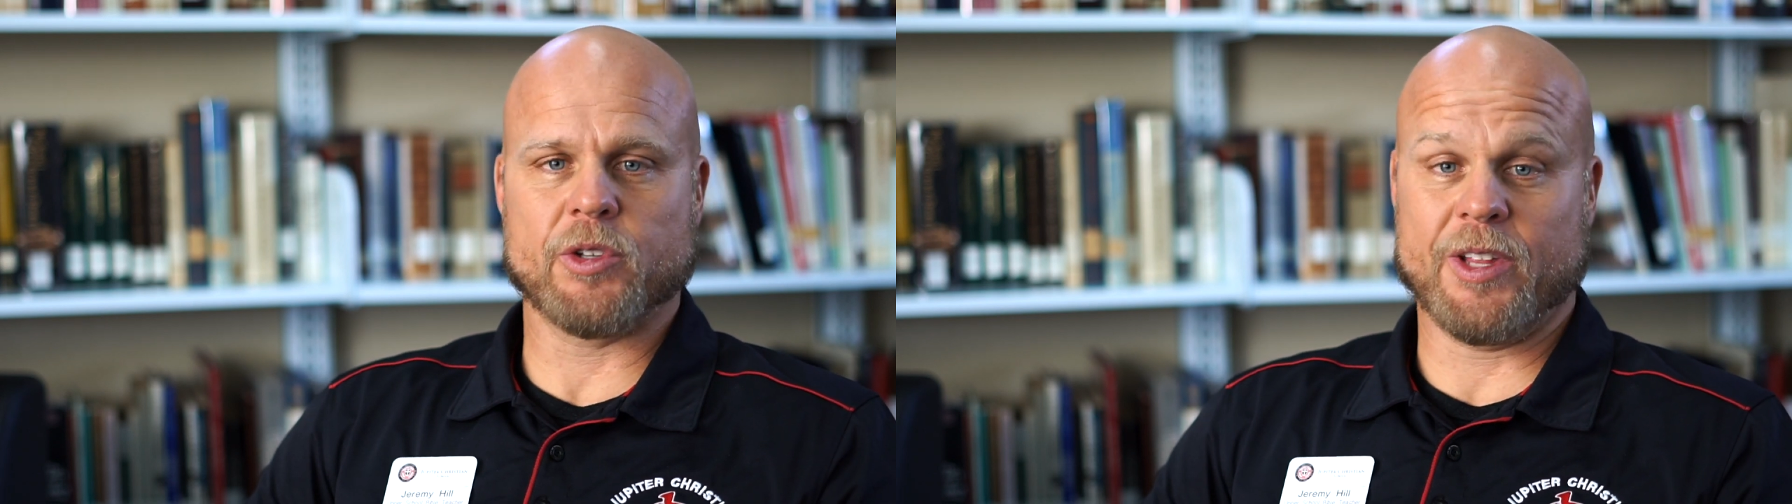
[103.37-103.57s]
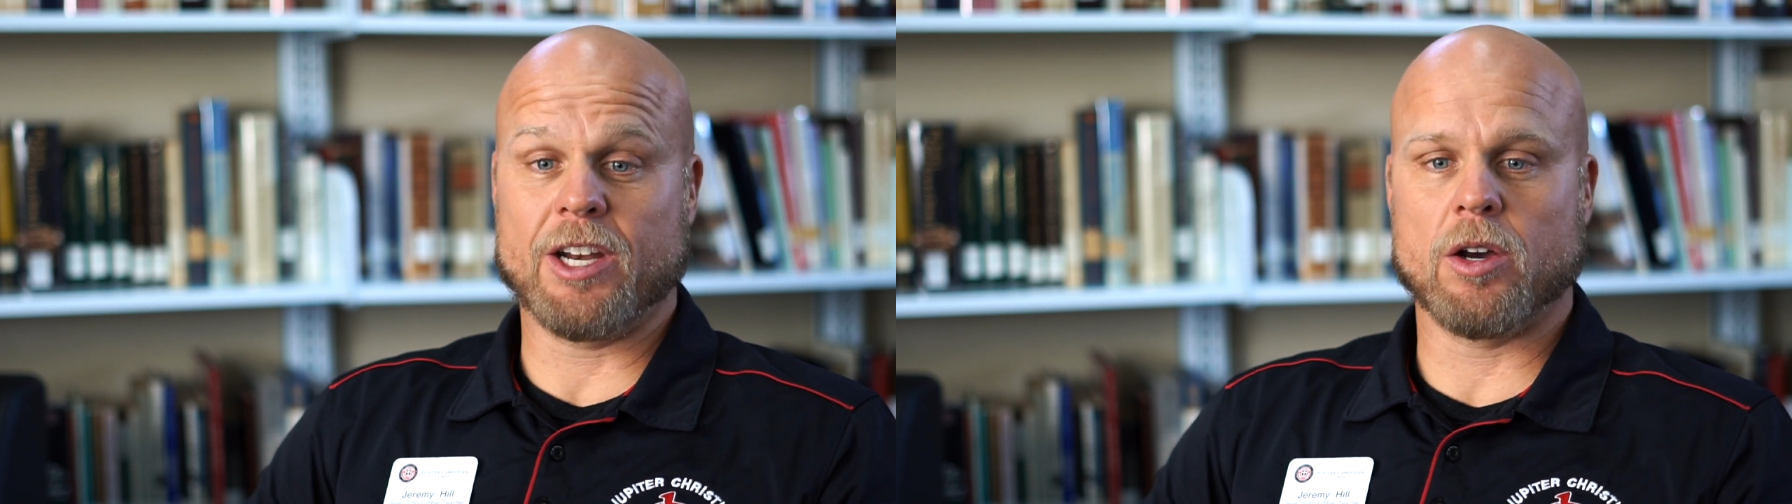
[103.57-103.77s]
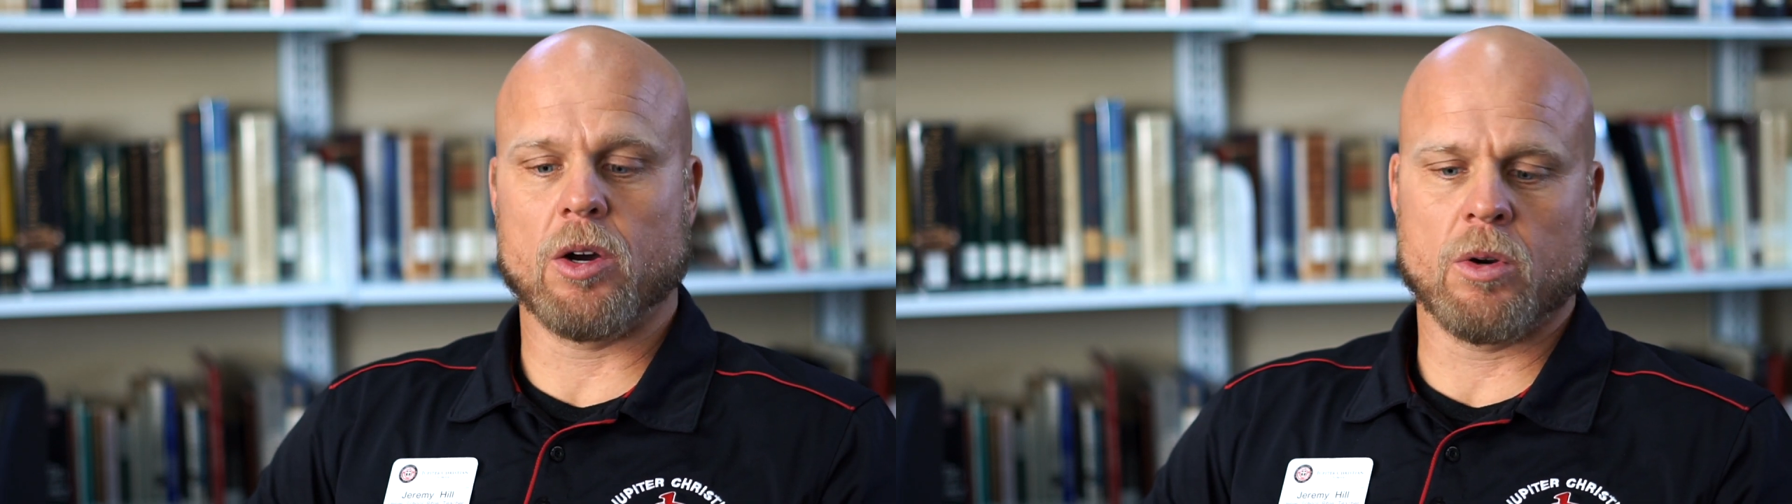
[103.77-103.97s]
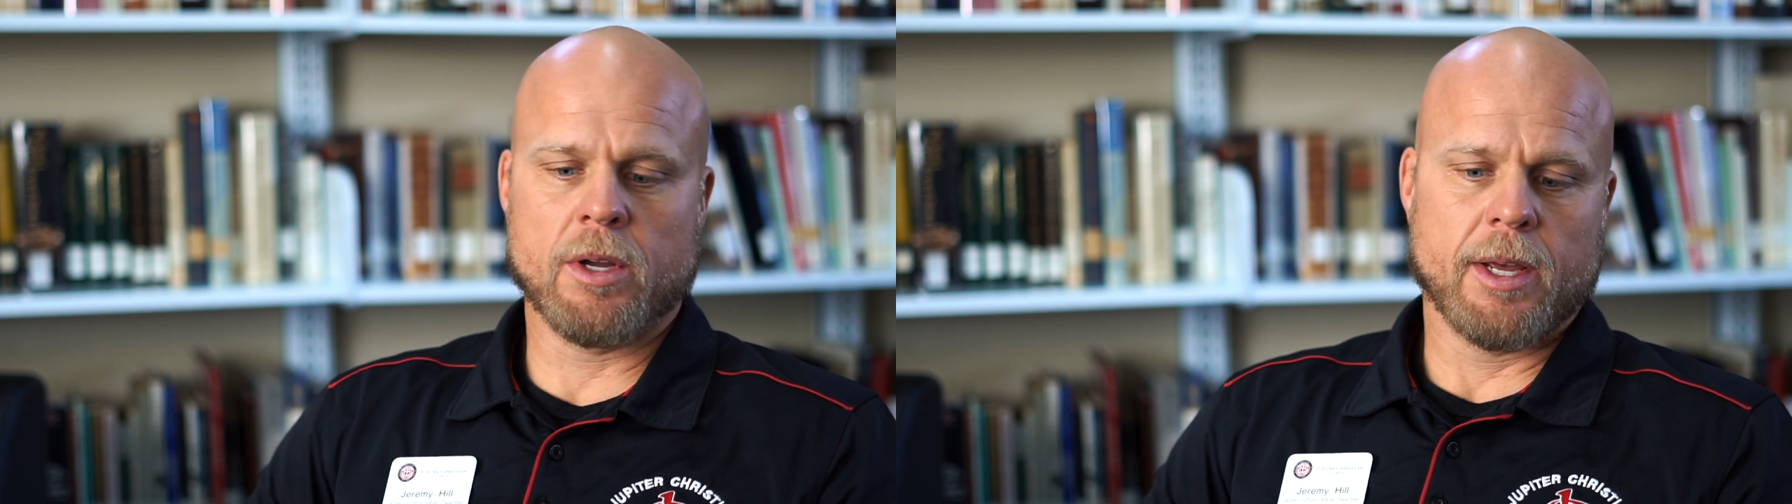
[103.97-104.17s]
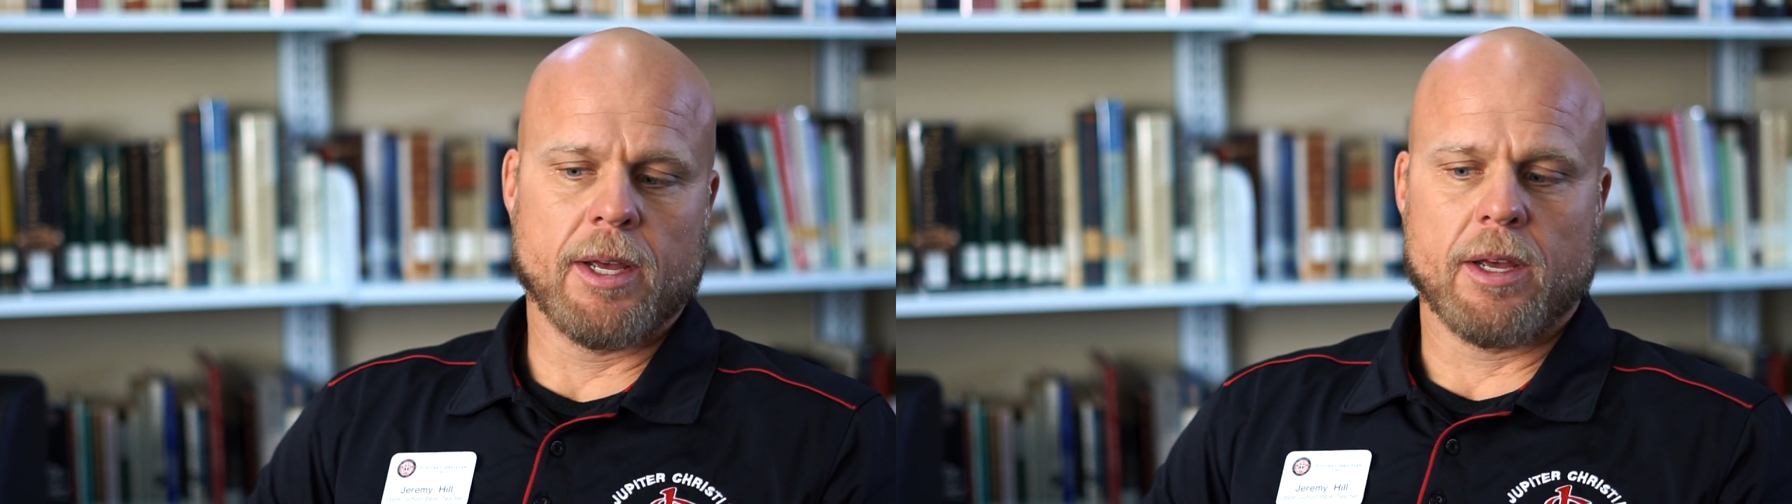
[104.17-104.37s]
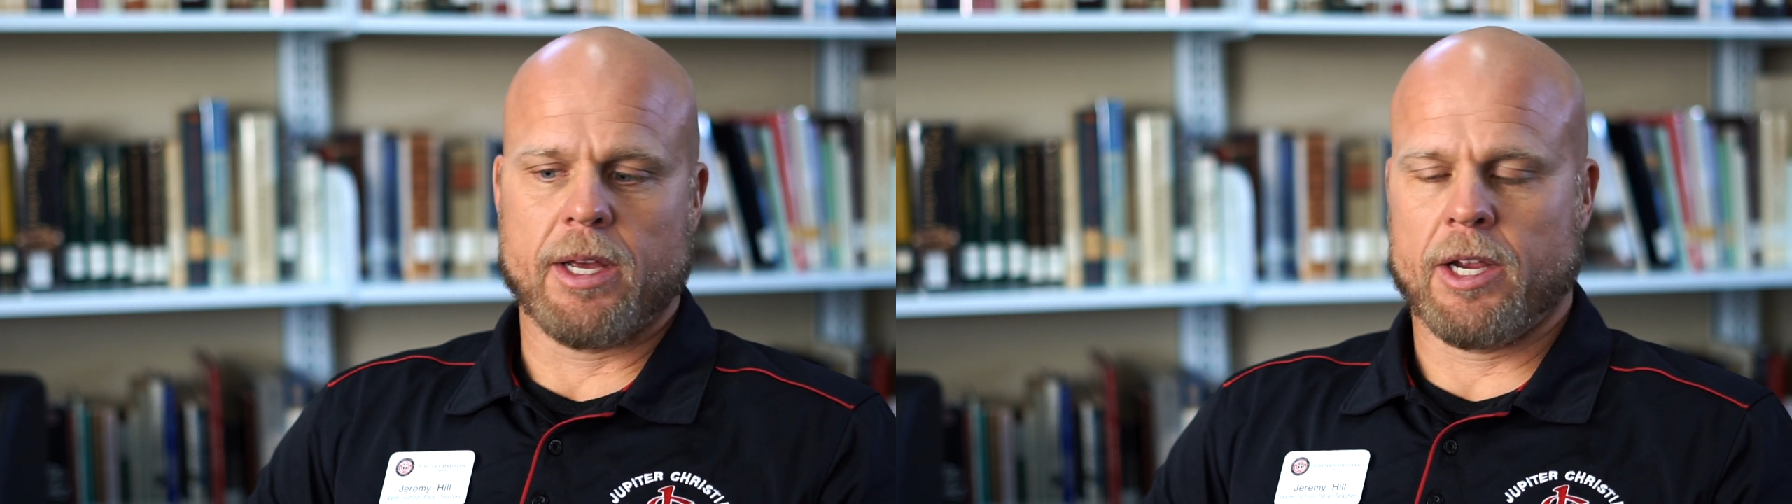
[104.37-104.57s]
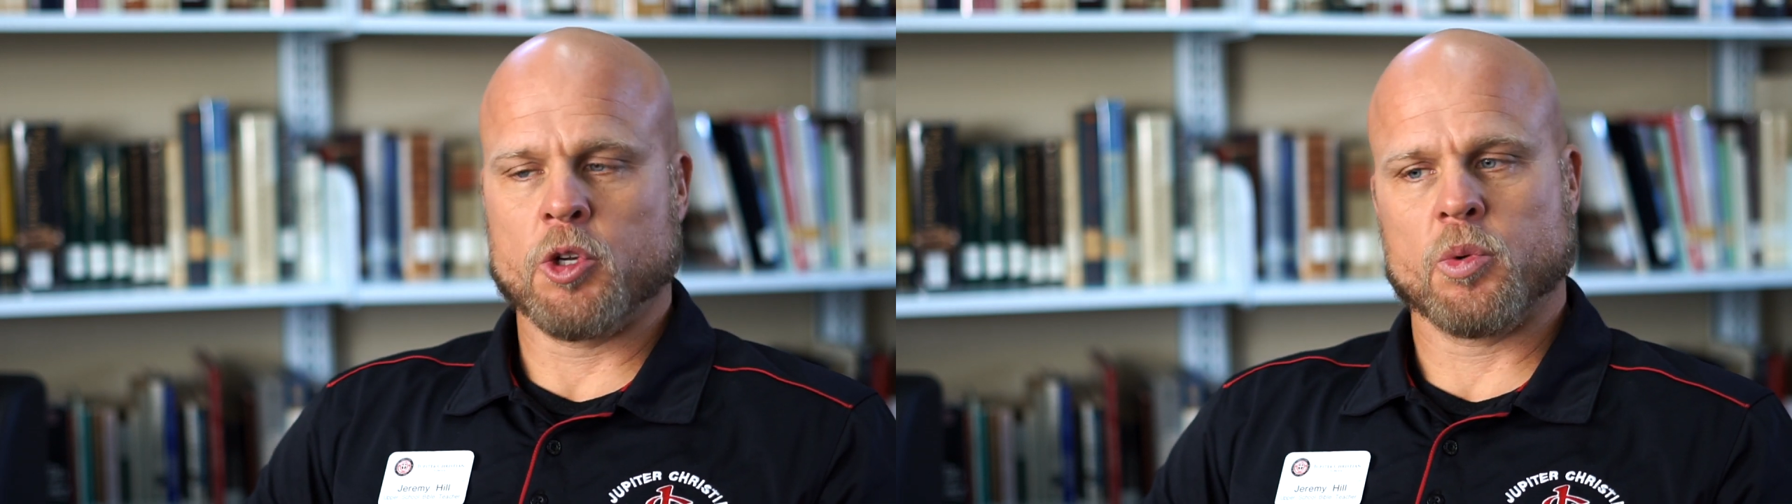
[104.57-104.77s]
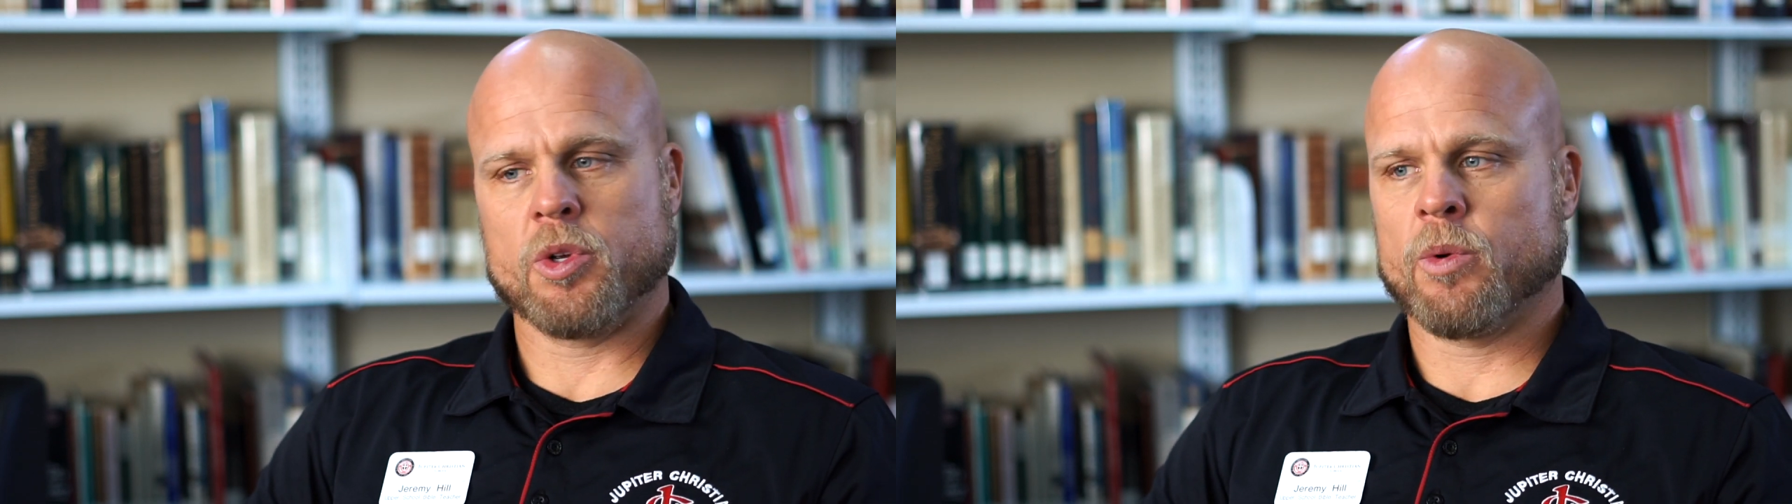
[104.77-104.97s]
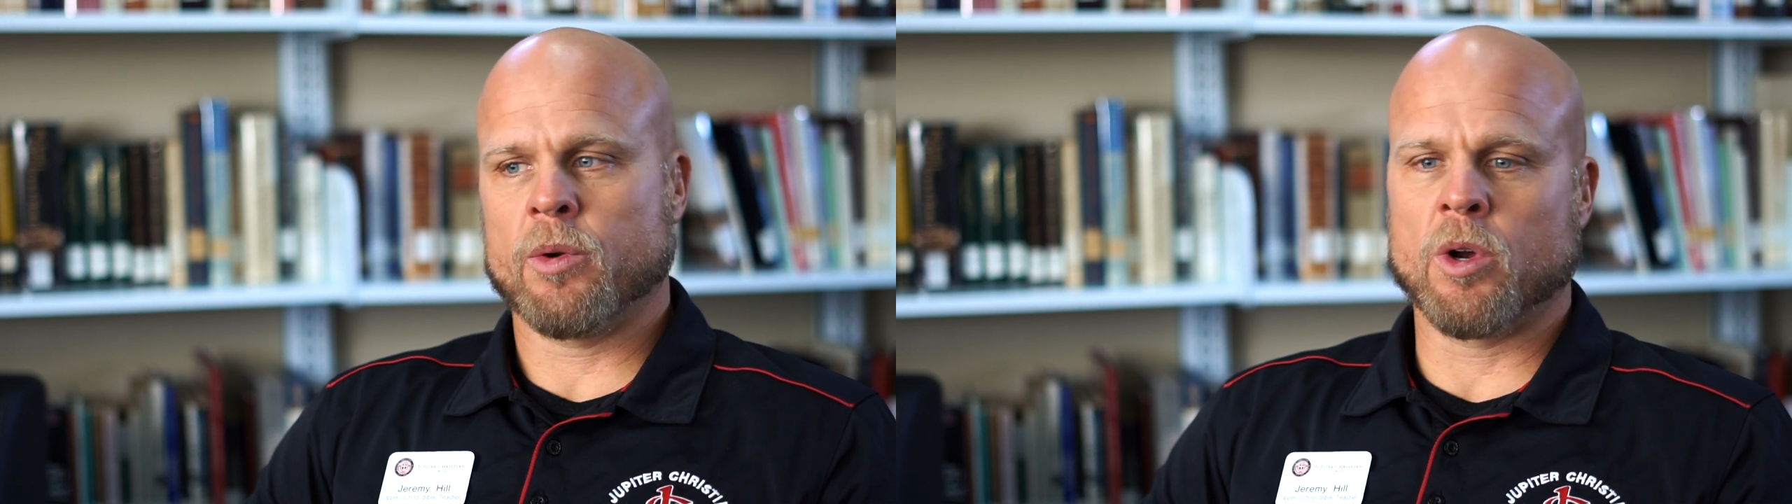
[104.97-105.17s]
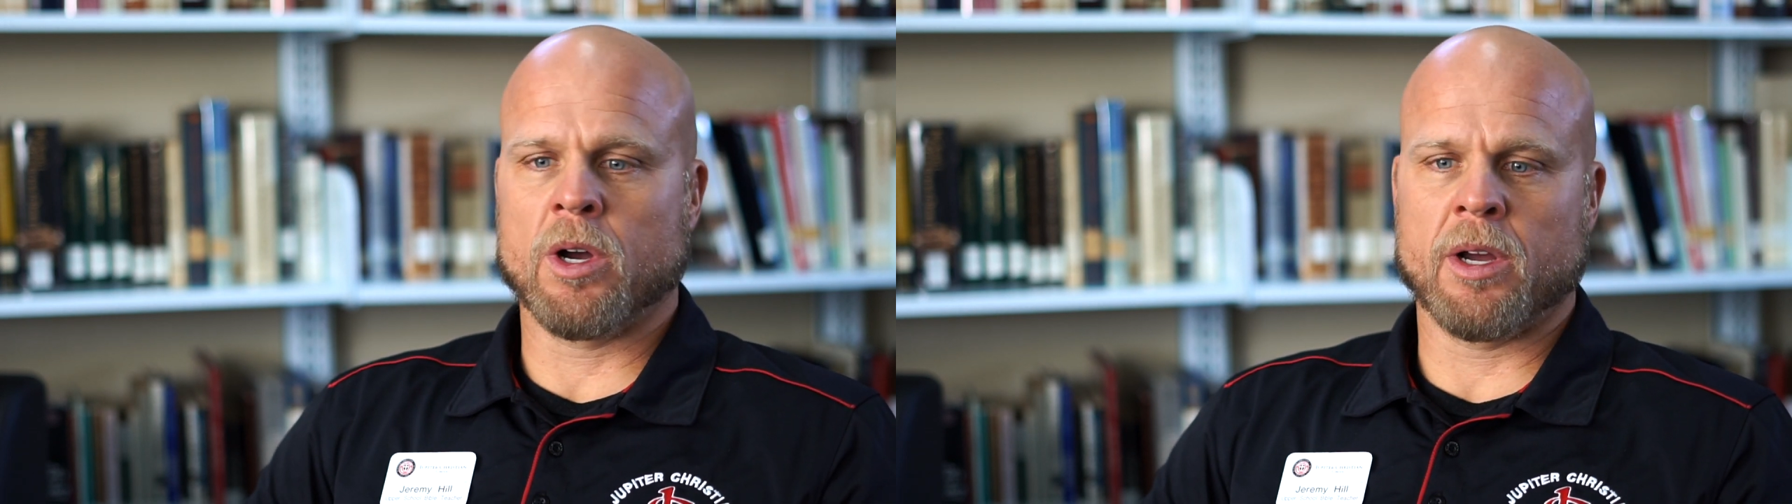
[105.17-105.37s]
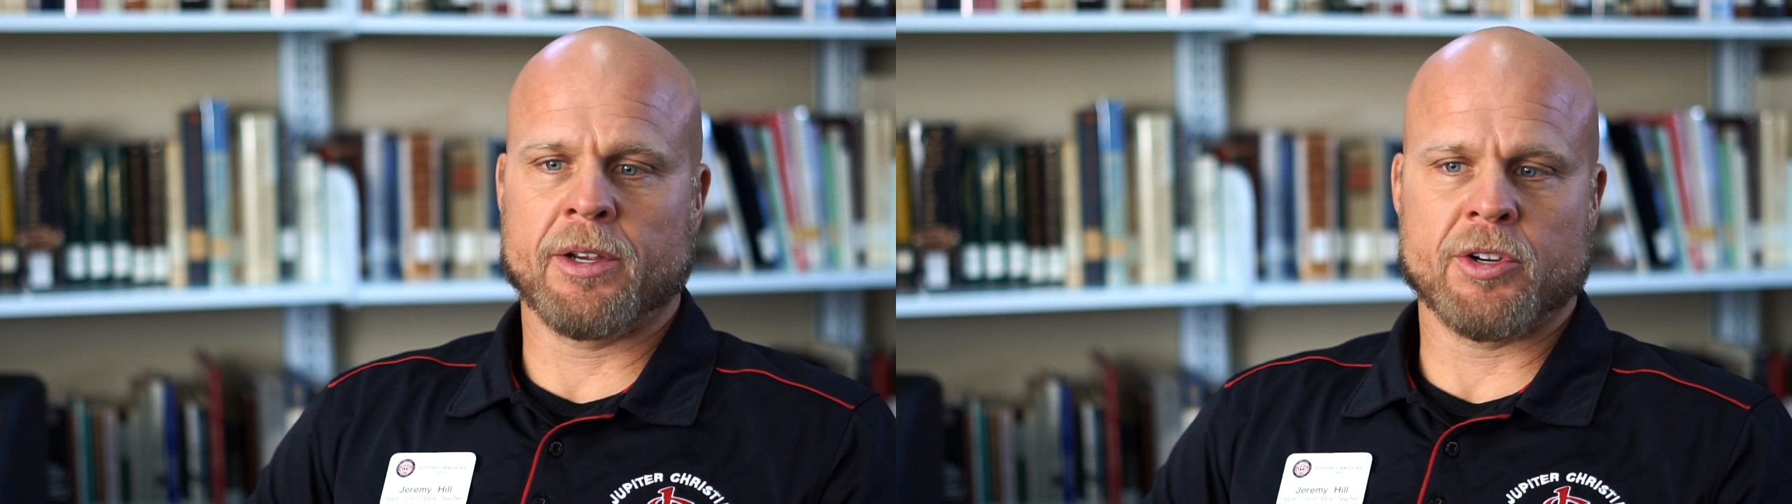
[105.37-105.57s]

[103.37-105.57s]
So they know, hey, here's where you went wrong,